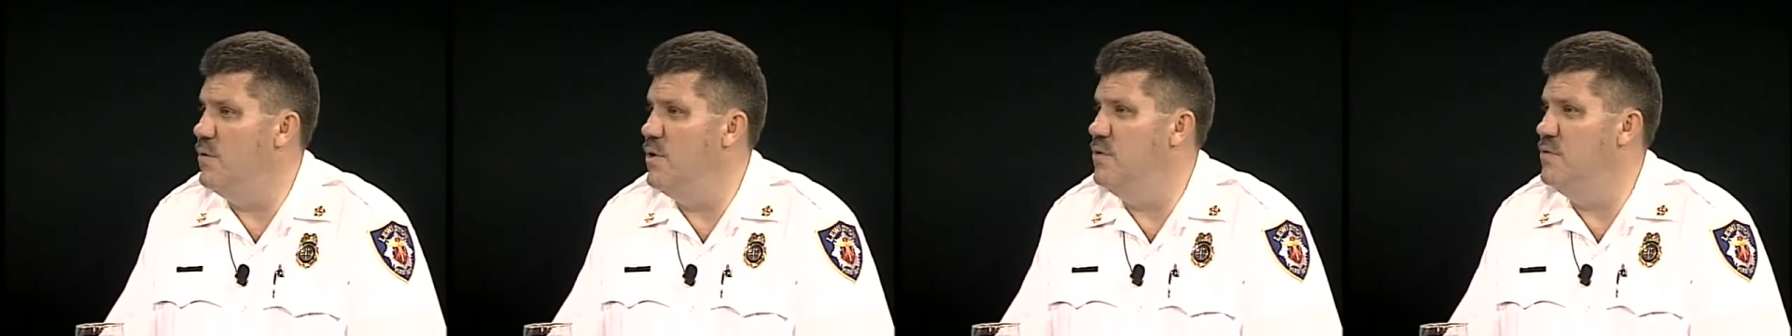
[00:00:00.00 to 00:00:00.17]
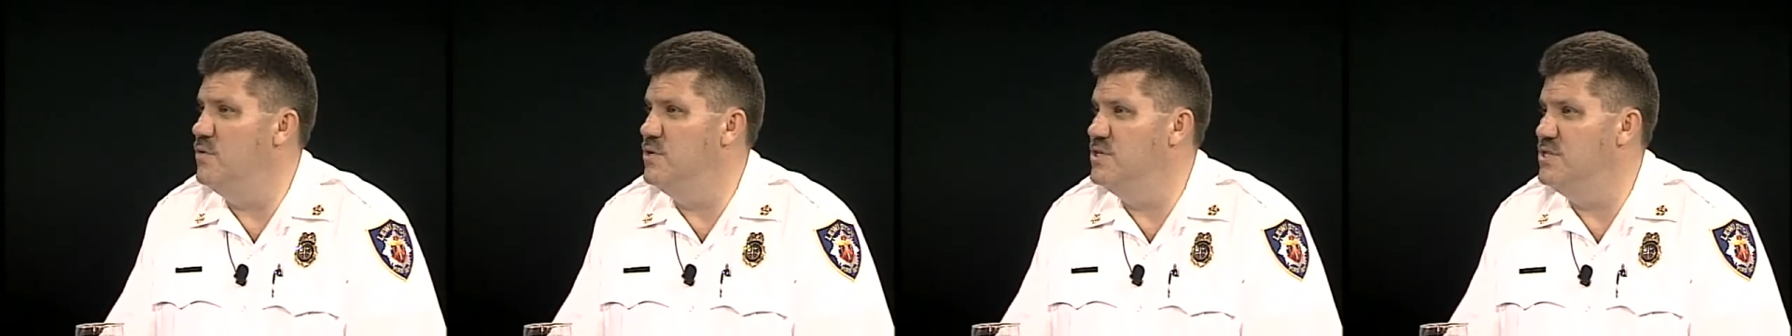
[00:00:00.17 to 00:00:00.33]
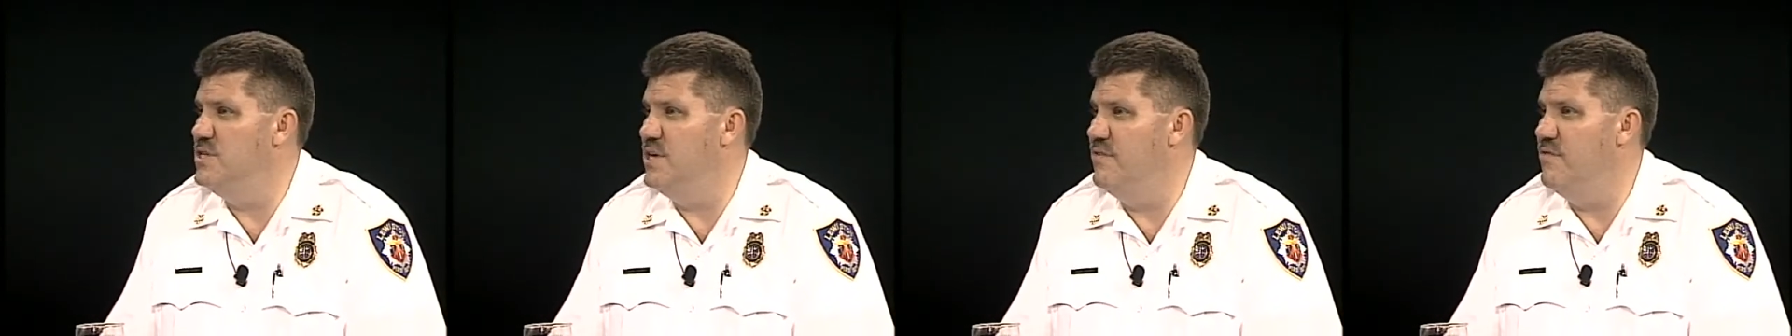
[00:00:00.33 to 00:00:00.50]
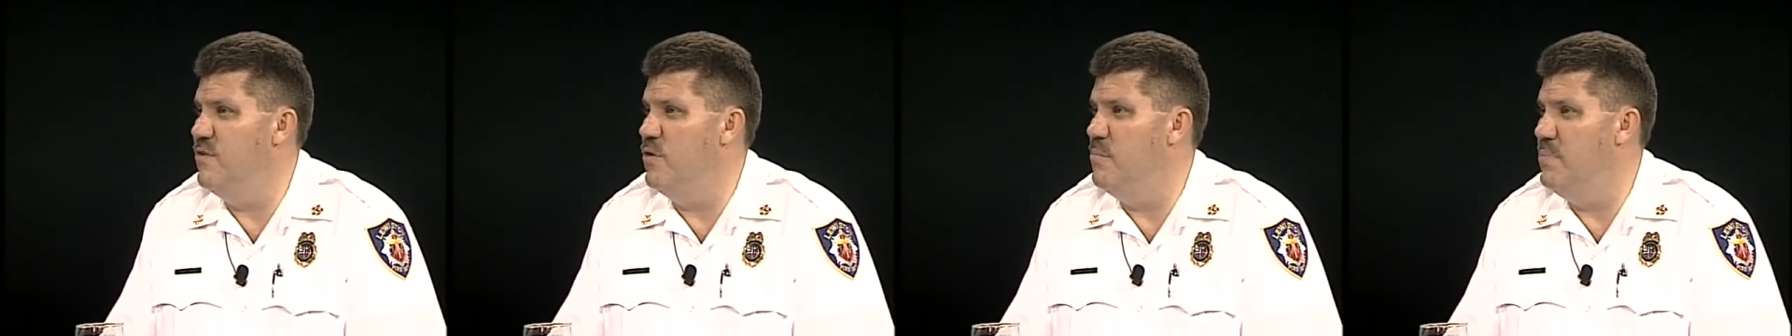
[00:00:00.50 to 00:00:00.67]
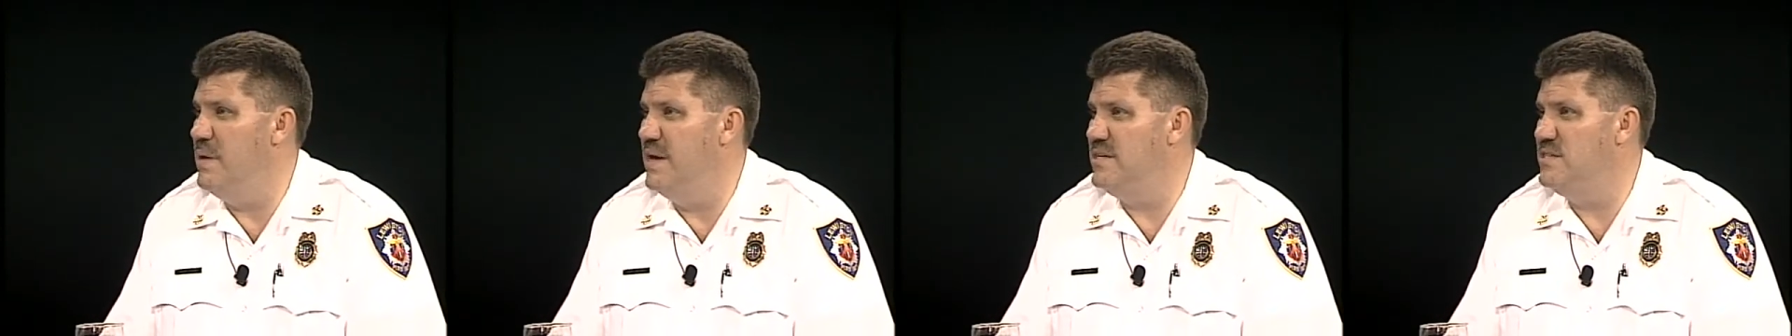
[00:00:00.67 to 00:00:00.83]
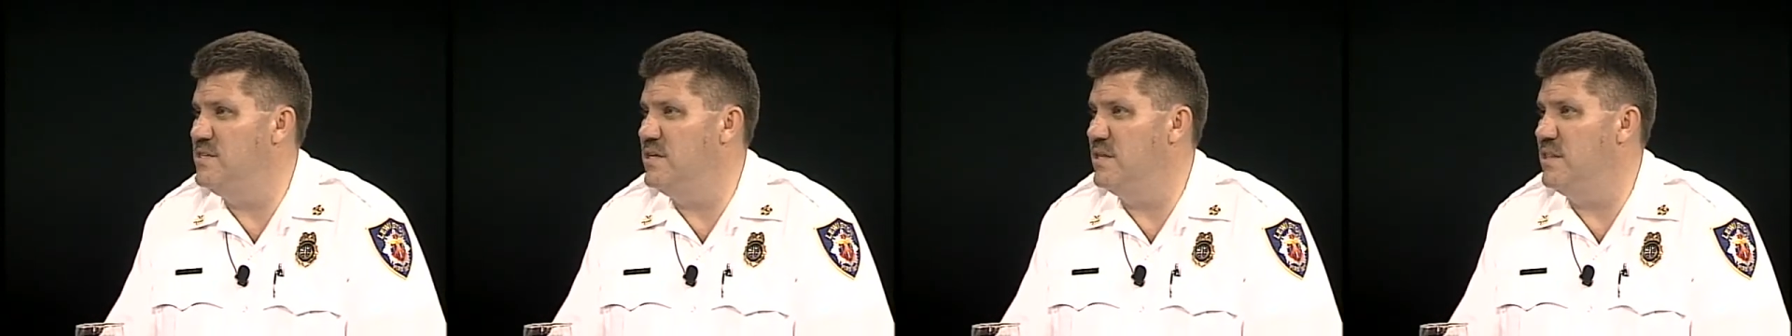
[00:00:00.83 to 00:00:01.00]
we receive are
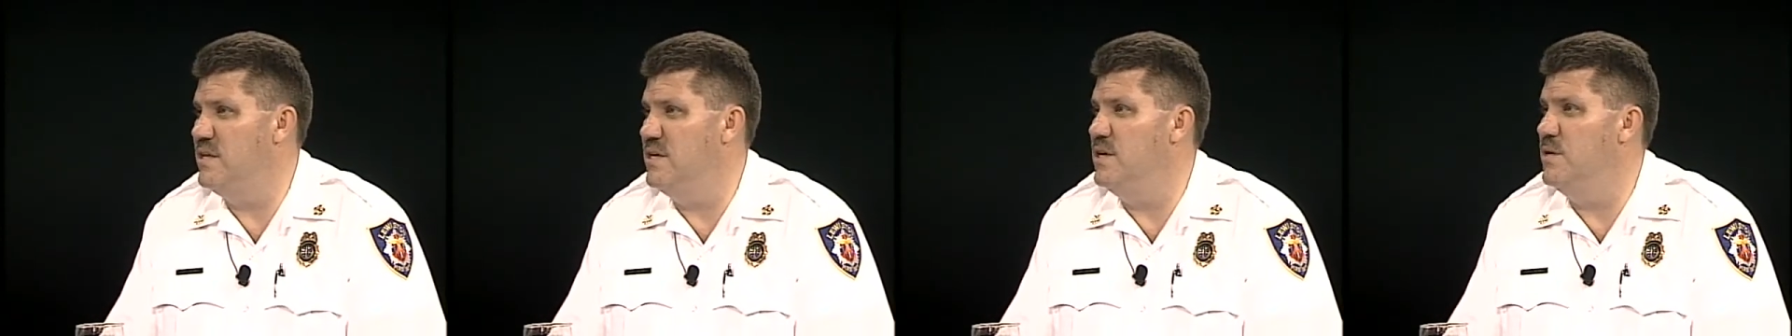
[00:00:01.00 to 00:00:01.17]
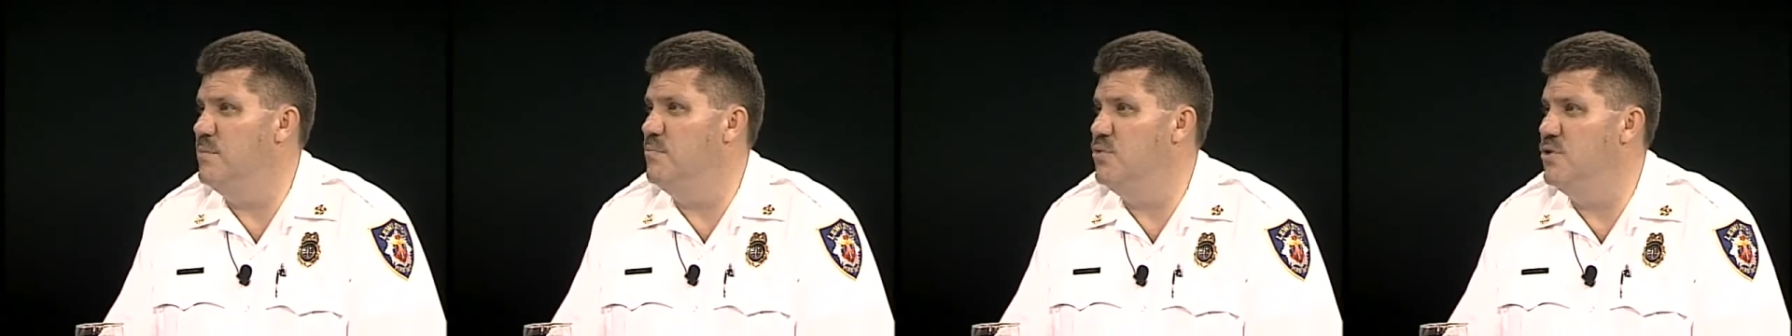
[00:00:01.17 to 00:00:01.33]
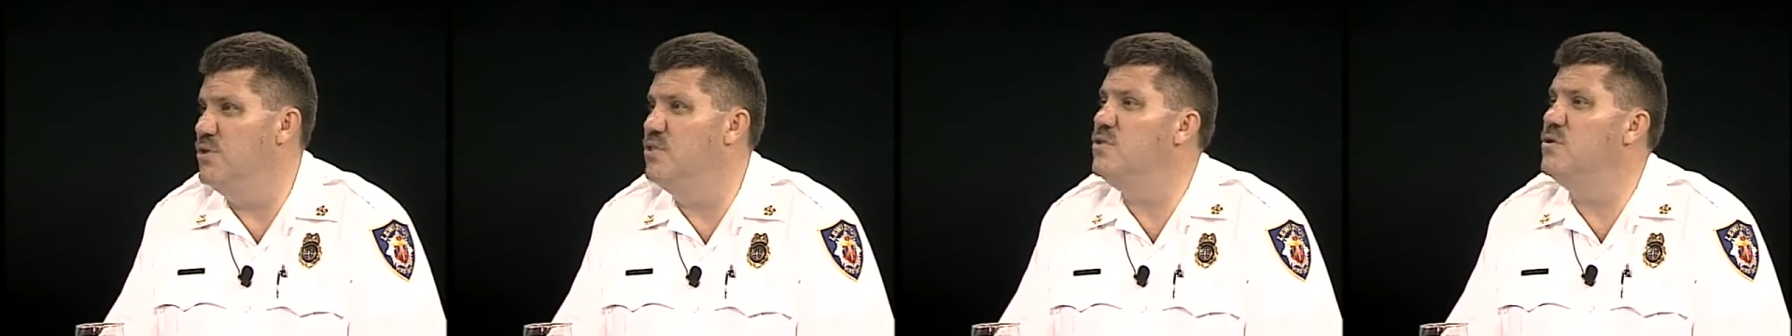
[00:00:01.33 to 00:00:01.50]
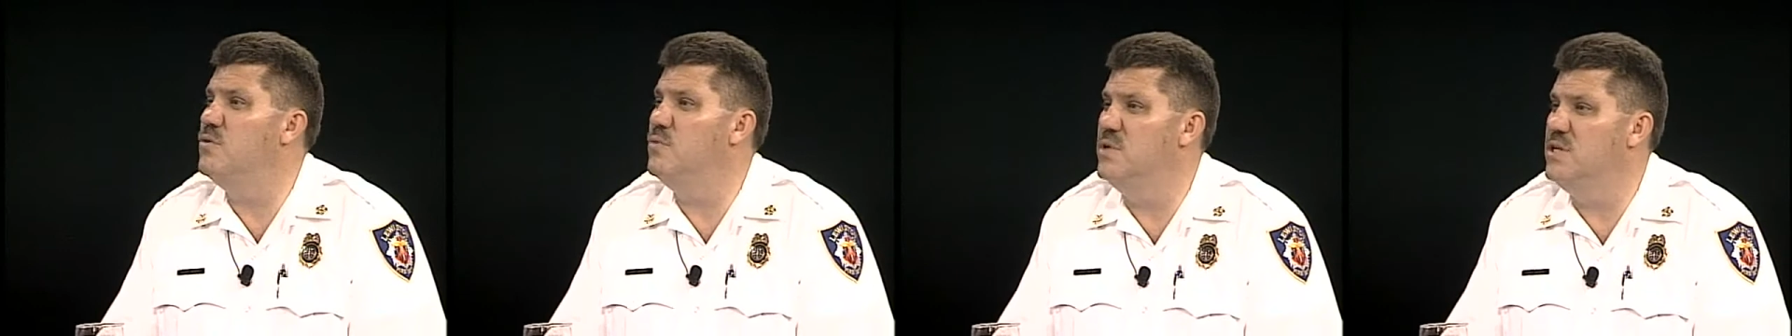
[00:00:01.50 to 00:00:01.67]
basically to put the